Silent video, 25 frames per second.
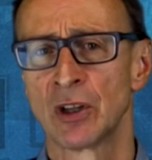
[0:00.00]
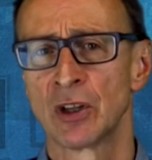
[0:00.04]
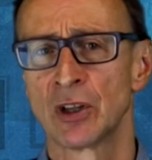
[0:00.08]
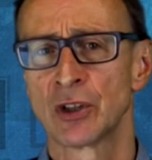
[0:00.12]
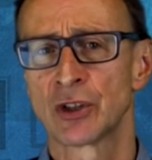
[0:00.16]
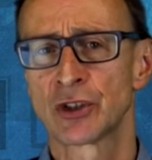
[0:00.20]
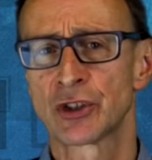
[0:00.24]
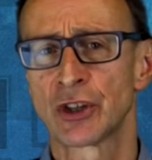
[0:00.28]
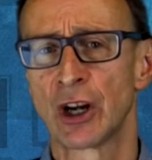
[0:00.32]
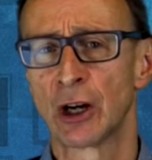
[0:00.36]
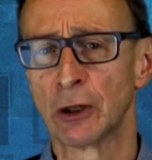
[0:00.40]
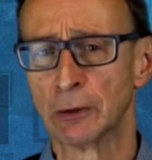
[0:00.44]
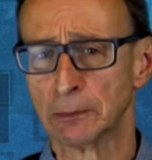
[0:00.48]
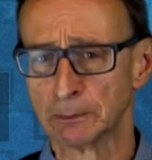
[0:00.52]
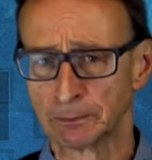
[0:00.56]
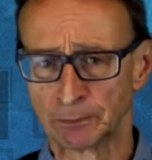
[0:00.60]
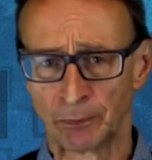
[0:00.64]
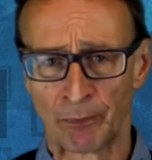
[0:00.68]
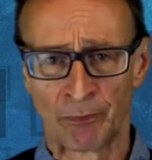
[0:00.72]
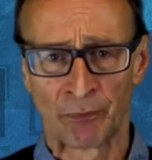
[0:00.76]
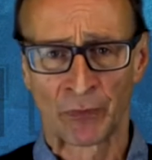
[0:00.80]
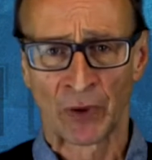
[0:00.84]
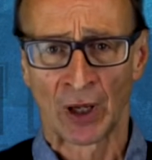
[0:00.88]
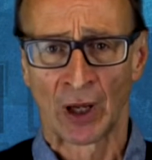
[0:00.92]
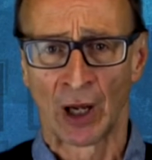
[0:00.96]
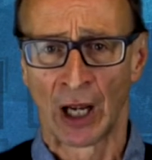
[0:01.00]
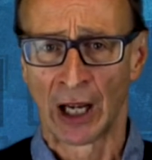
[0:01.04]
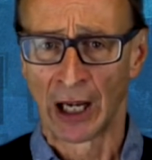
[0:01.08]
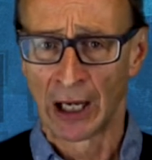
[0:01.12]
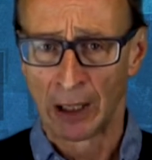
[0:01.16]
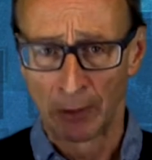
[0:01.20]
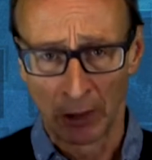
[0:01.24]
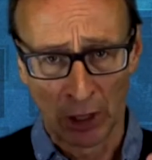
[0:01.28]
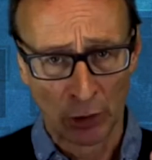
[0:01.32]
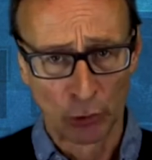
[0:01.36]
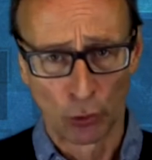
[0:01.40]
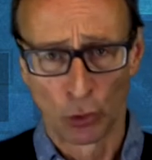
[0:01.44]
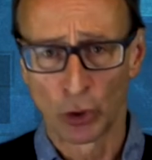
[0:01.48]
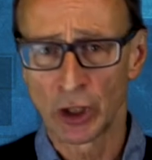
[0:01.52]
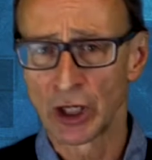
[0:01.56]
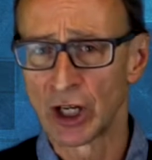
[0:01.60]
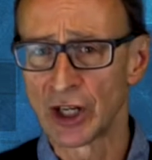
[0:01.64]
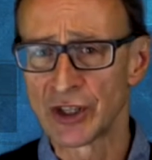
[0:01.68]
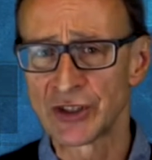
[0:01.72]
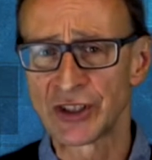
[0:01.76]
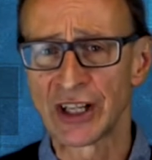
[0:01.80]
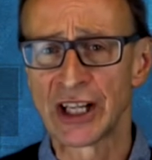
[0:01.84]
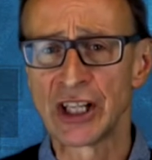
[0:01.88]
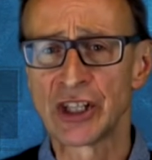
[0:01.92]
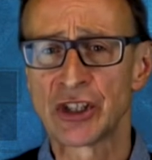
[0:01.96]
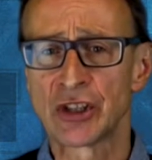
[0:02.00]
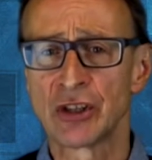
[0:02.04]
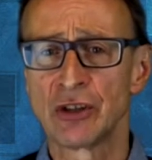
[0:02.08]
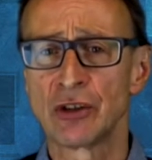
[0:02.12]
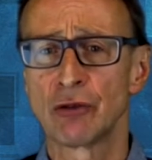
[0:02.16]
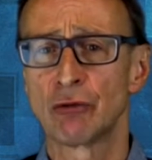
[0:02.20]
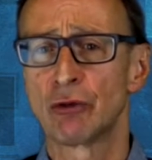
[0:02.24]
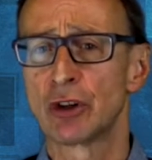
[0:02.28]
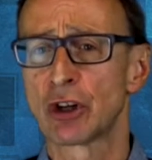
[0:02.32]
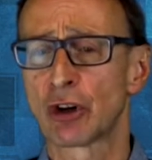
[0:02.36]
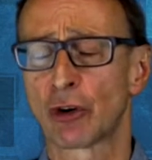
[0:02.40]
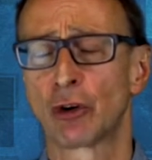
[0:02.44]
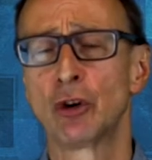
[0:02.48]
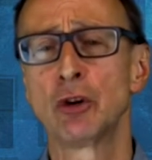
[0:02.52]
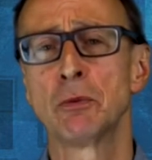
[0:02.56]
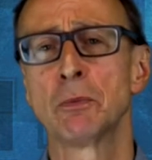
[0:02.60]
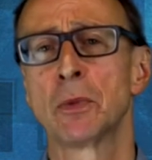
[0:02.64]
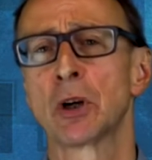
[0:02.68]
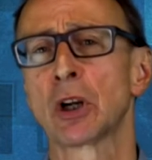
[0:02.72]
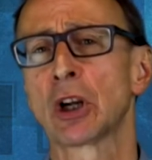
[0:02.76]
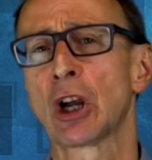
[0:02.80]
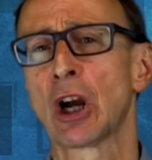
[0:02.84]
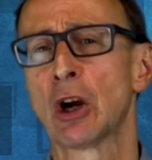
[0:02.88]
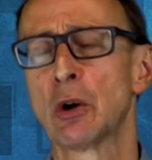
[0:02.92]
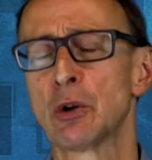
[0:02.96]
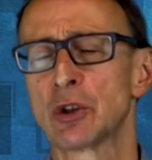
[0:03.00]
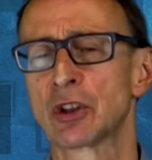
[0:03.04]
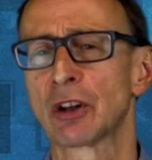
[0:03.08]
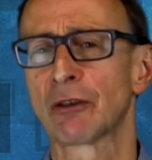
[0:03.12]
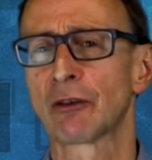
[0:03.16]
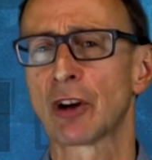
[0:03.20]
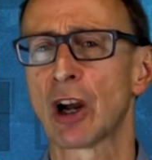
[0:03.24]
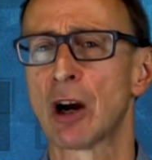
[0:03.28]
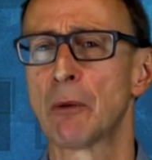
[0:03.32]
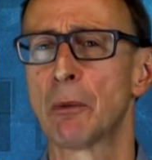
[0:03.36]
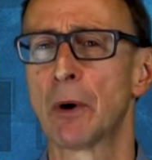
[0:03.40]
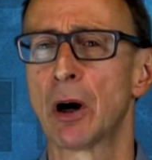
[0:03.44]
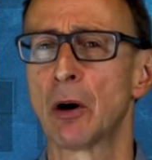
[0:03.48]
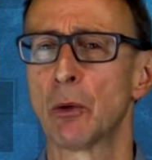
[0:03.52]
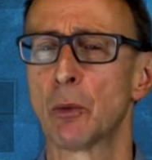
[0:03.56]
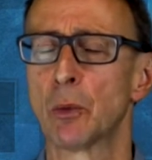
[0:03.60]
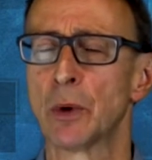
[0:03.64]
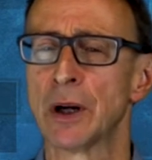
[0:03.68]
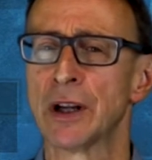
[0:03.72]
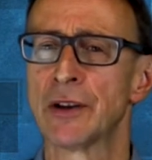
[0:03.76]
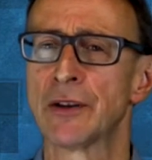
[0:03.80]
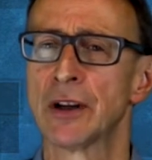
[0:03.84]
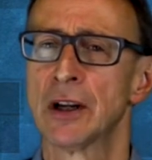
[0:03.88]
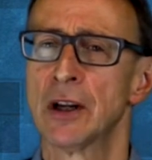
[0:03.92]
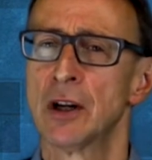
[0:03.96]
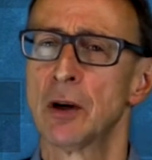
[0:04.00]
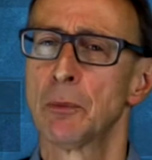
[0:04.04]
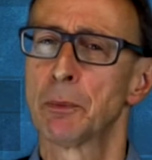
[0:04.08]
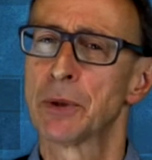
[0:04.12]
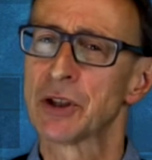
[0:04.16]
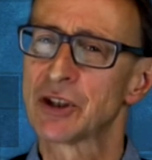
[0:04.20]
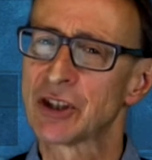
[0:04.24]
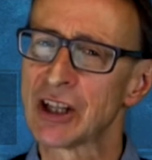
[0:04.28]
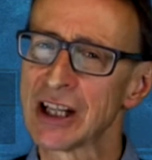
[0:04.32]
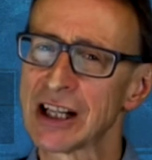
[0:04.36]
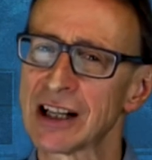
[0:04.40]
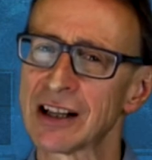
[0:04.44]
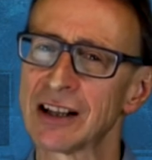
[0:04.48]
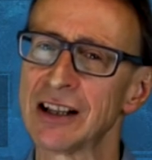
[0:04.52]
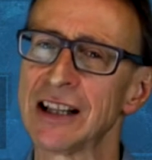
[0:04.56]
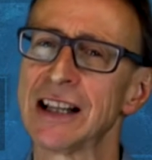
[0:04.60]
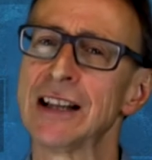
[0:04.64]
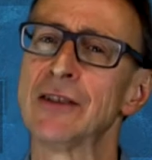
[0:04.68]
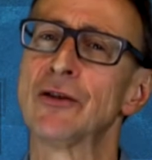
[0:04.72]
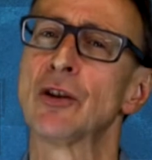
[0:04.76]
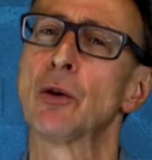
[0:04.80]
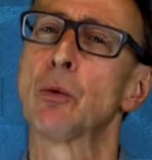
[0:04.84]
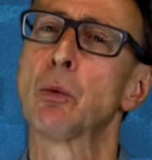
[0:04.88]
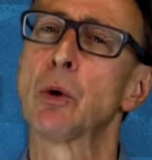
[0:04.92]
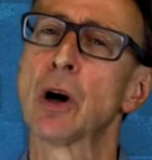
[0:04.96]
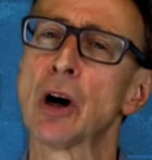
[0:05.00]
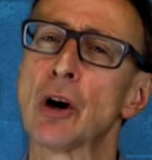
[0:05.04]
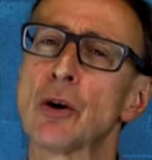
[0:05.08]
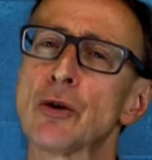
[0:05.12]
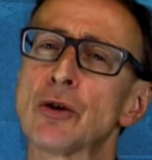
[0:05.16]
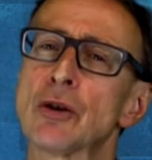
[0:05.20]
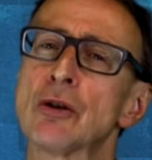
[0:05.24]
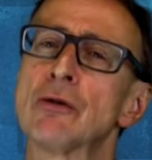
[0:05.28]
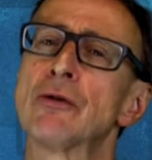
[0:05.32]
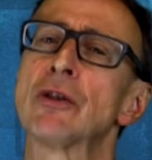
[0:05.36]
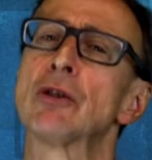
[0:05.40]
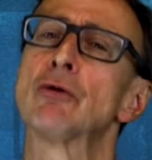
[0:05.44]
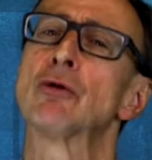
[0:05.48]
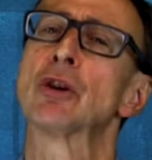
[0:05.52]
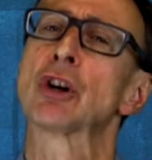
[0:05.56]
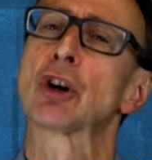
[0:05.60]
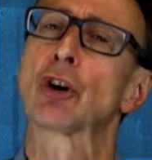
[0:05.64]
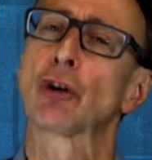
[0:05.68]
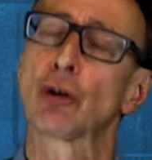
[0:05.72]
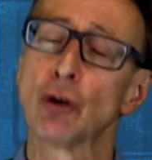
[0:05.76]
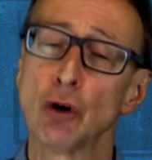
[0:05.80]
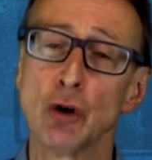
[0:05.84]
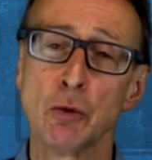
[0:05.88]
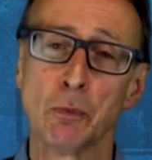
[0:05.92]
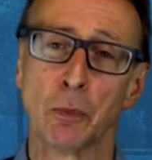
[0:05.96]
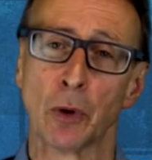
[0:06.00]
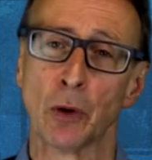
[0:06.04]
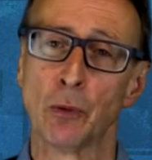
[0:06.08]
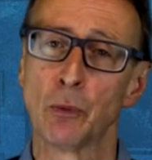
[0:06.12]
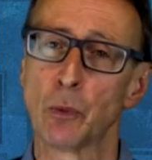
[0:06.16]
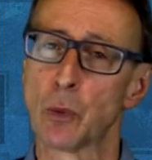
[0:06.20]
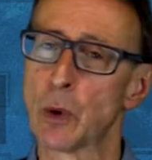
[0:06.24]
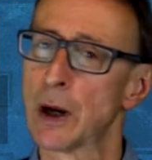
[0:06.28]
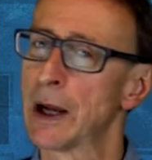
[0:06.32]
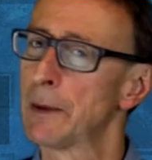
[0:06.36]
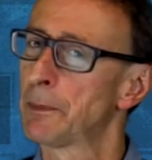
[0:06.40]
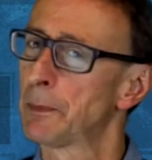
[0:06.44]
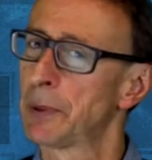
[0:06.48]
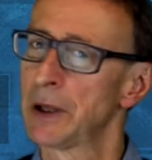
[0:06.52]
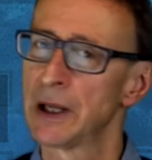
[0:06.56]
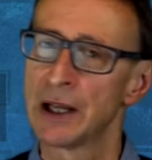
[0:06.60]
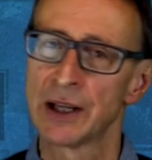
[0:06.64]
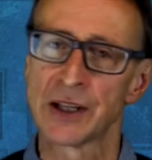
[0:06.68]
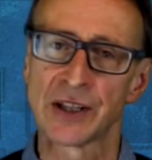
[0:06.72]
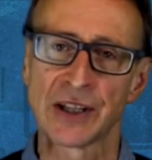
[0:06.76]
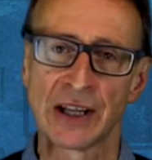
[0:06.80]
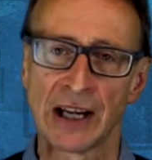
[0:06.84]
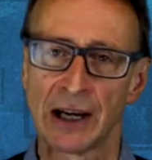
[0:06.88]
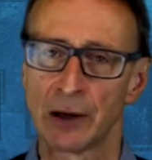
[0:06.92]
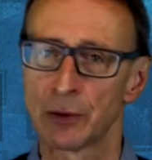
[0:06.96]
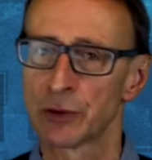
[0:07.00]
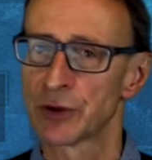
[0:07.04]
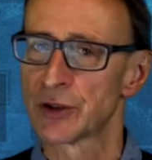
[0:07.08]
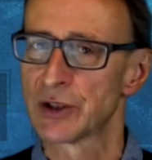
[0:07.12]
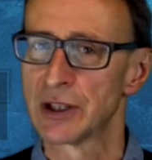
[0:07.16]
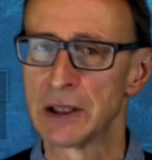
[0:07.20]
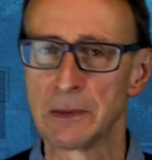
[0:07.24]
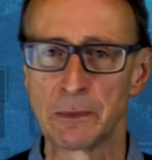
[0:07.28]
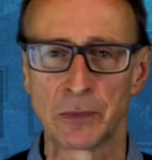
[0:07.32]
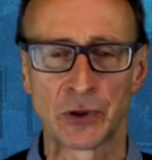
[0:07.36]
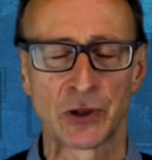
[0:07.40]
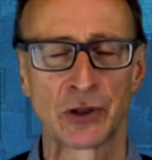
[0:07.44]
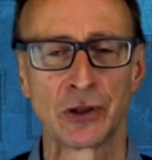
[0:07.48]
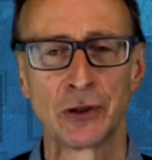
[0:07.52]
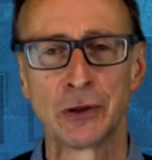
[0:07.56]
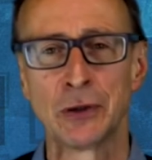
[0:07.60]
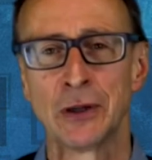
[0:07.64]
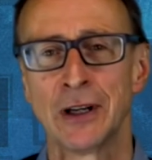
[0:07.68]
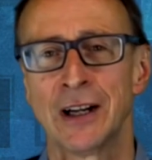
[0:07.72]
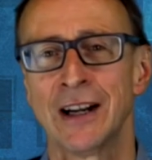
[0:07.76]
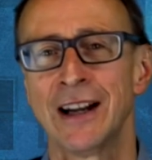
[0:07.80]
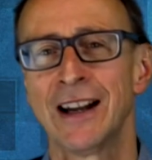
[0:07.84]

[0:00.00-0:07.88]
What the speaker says: So an organisation recruitment coach have come up with, particularly in the world of recruitment where PSL seem to